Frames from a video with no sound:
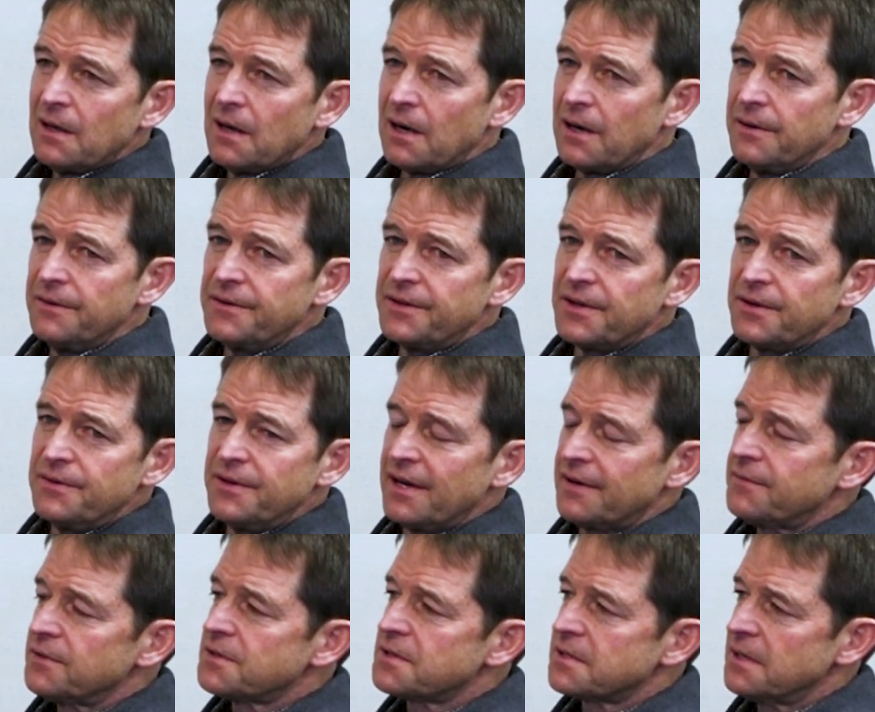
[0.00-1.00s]
they're
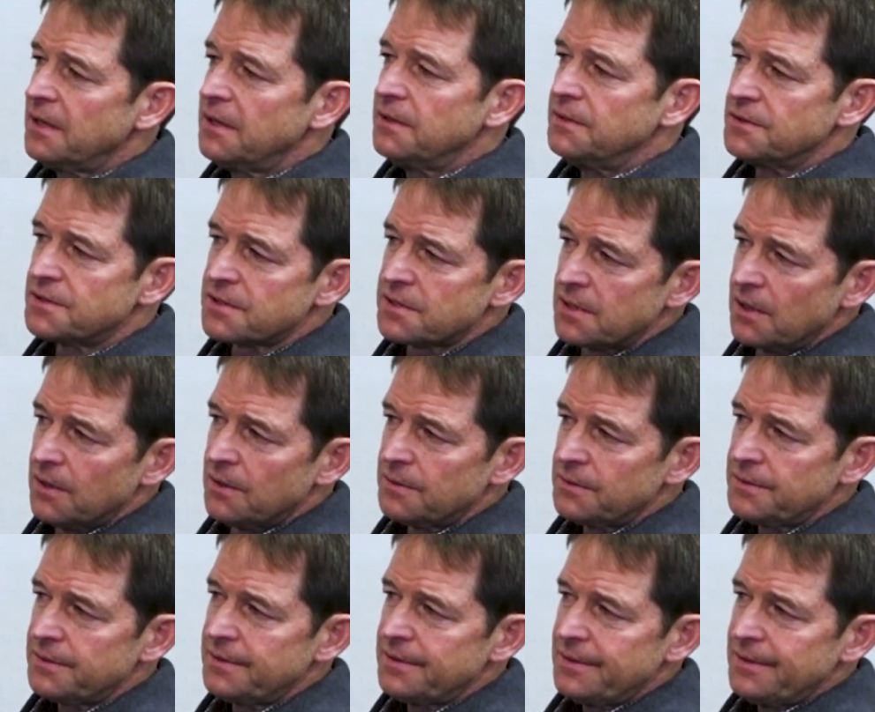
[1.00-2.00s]
never set in
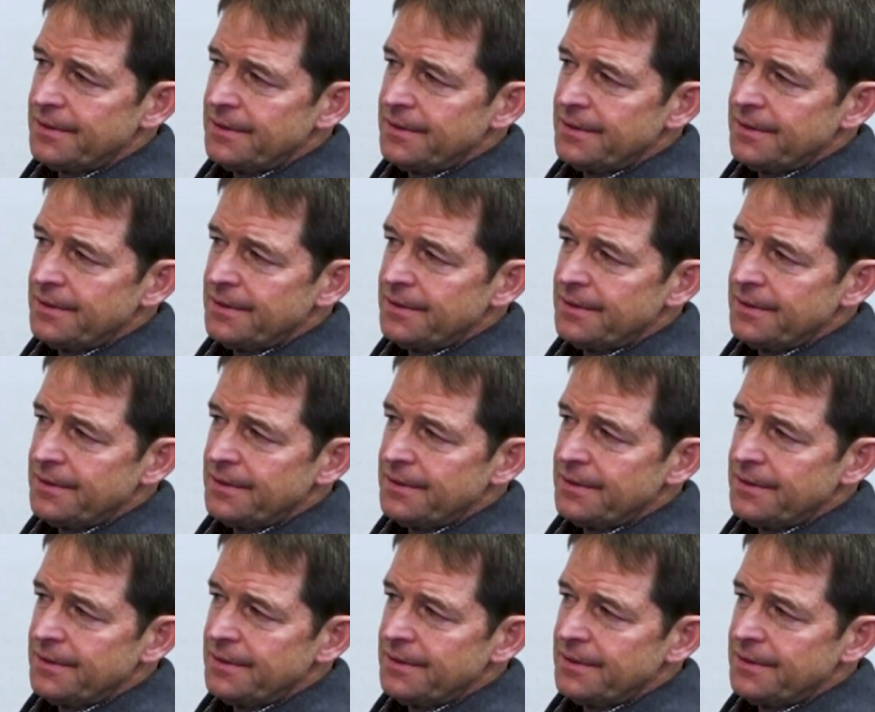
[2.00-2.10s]
stone.